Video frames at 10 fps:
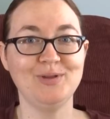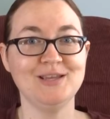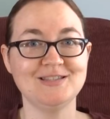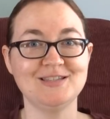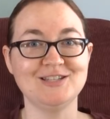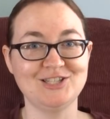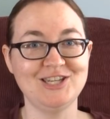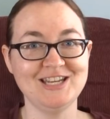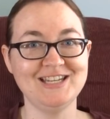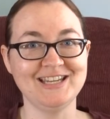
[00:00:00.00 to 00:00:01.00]
piece that
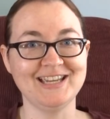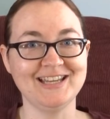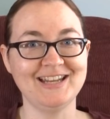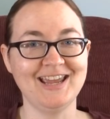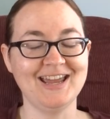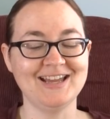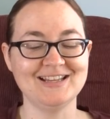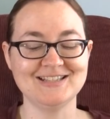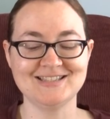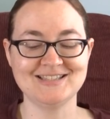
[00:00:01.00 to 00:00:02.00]
she did
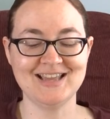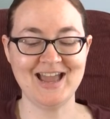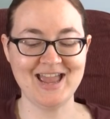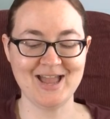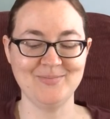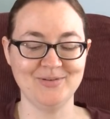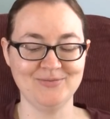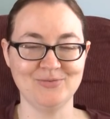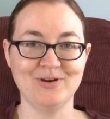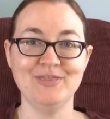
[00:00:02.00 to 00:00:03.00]
as I am of
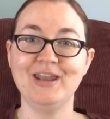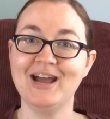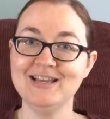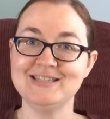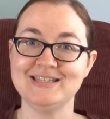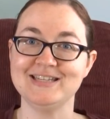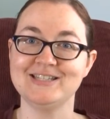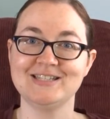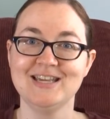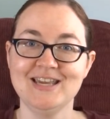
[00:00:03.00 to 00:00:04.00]
the one that I
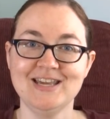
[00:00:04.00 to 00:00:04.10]
stitched.